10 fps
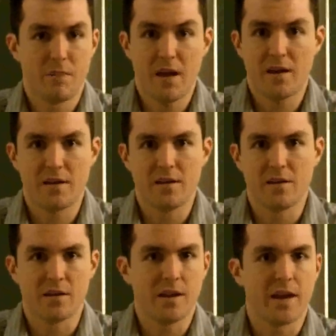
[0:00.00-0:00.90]
penny that you
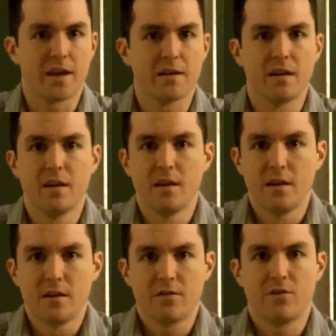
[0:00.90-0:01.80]
collect.
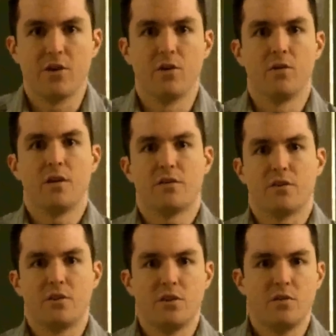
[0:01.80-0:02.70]
So it's a
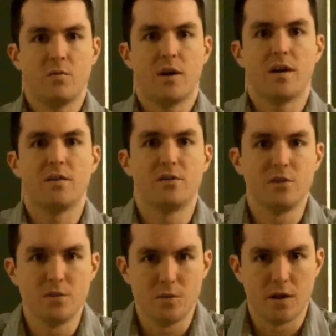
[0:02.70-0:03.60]
good way
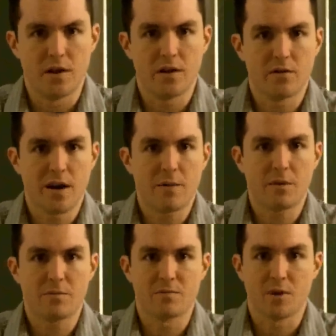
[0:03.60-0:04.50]
to grab
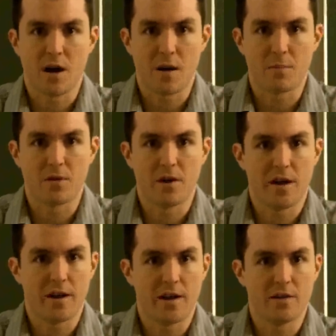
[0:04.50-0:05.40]
up some copper
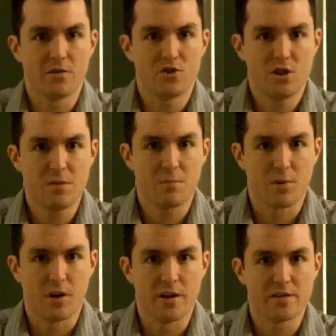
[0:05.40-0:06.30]
at a cheap
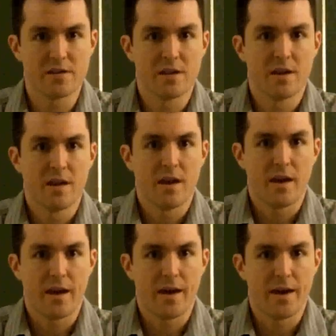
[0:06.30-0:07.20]
price,
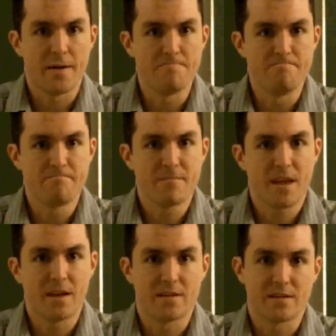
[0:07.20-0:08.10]
and
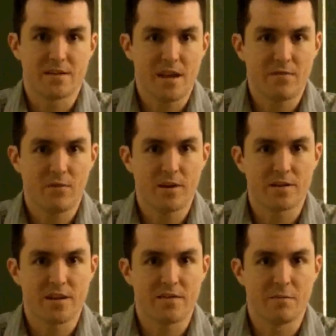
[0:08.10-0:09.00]
it's a safe way to
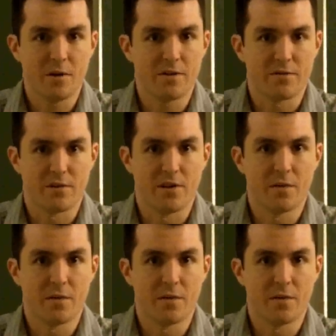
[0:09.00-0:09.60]
save money for a